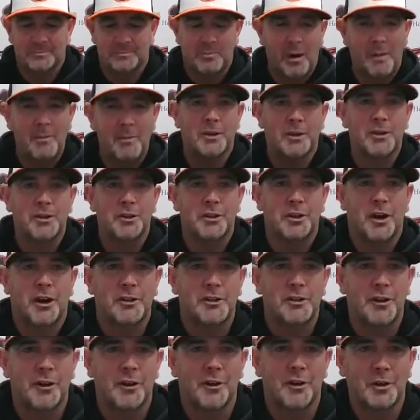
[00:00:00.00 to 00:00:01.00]
Probably could have
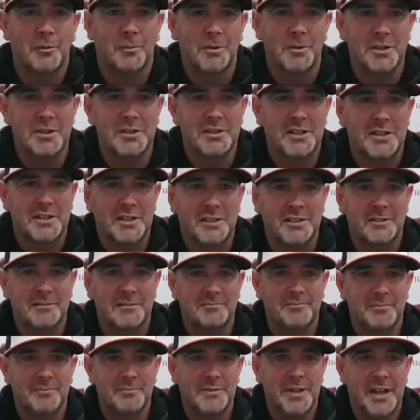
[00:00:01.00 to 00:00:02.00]
gone longer, but he
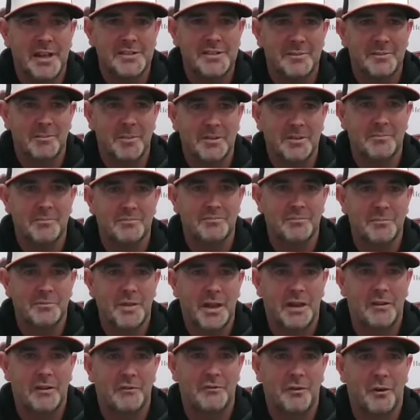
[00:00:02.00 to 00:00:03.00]
hasn't been
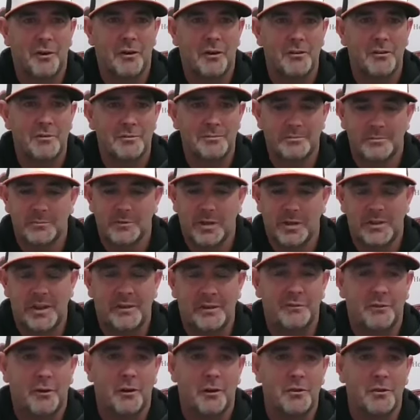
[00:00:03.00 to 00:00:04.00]
that far, gone
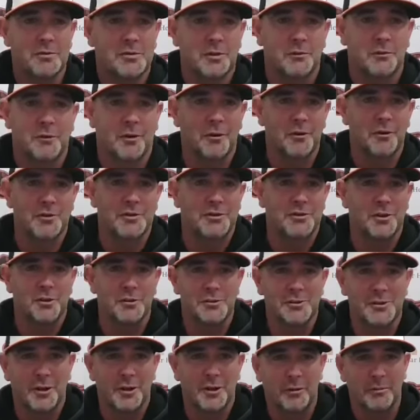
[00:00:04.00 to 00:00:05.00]
that far so far this year.
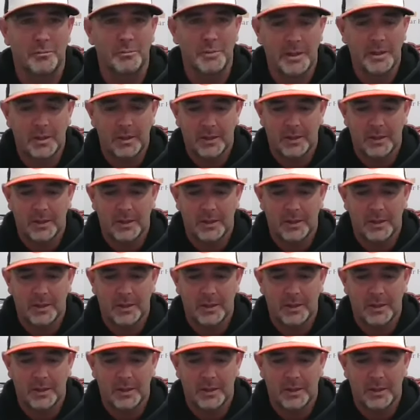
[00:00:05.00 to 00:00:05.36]
So